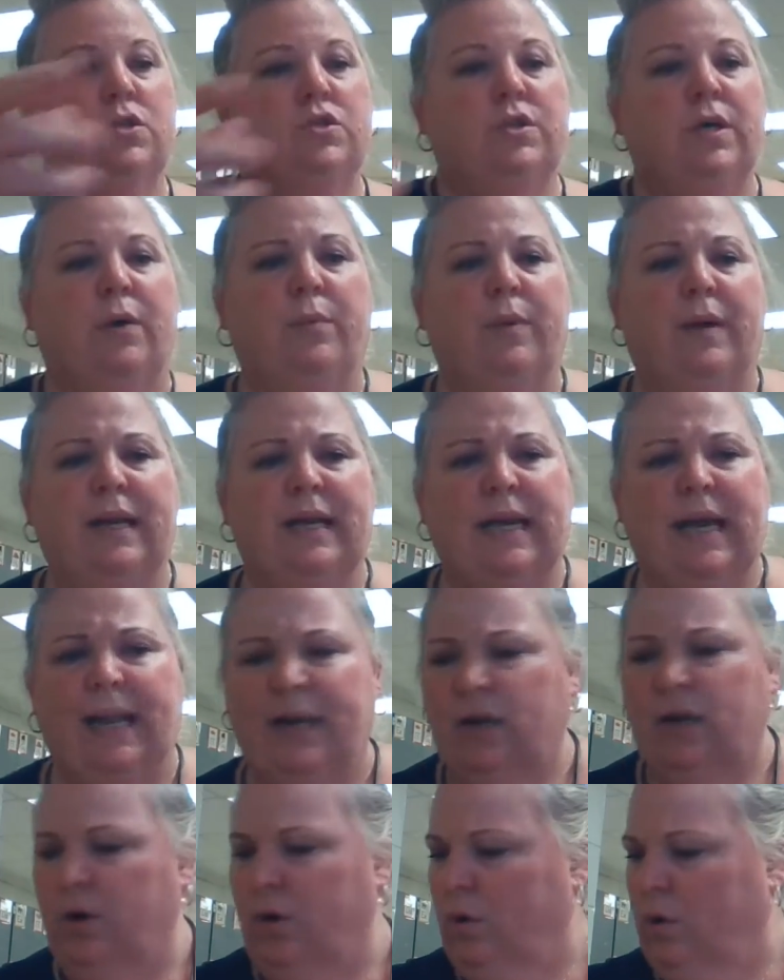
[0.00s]
So I want to kind
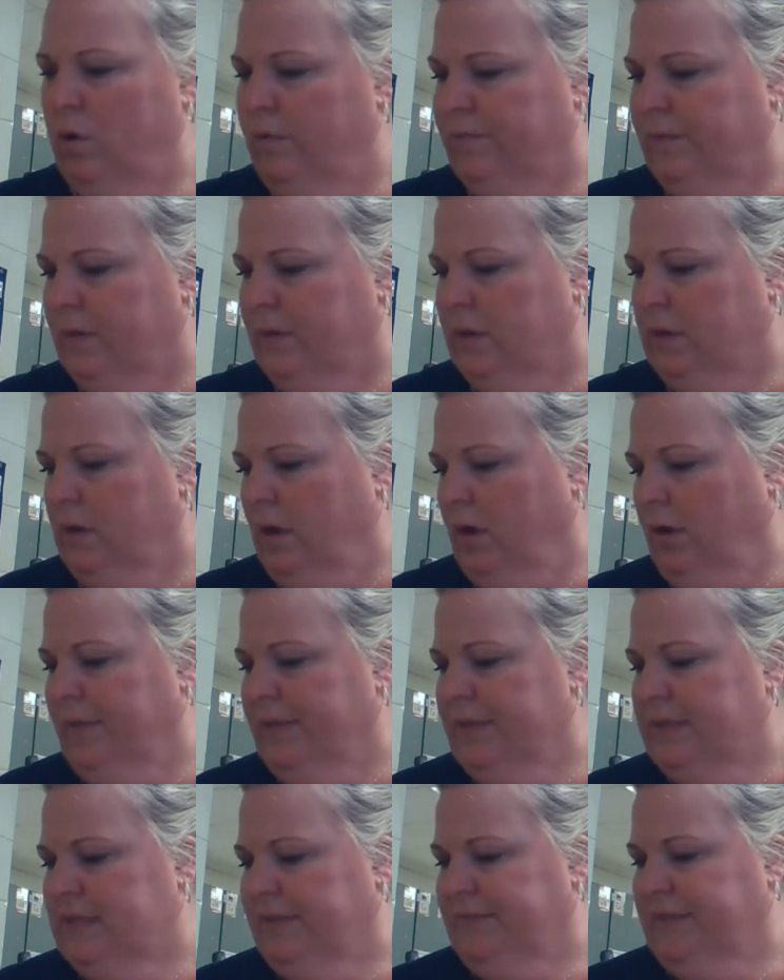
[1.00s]
of go over all
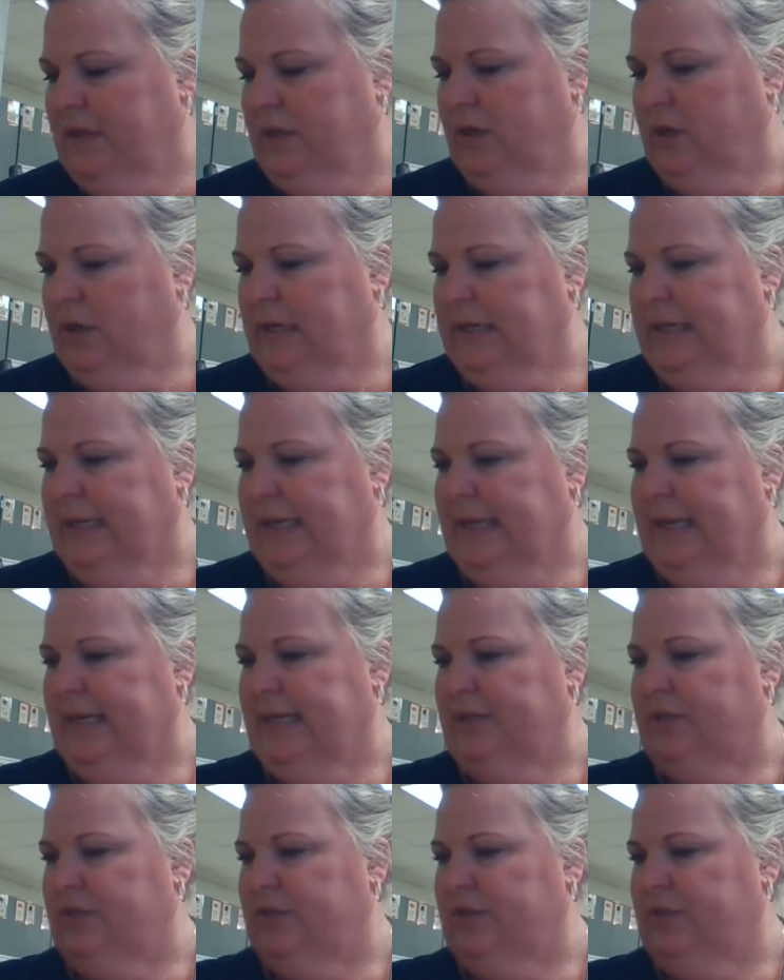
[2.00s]
the stuff that you're going to get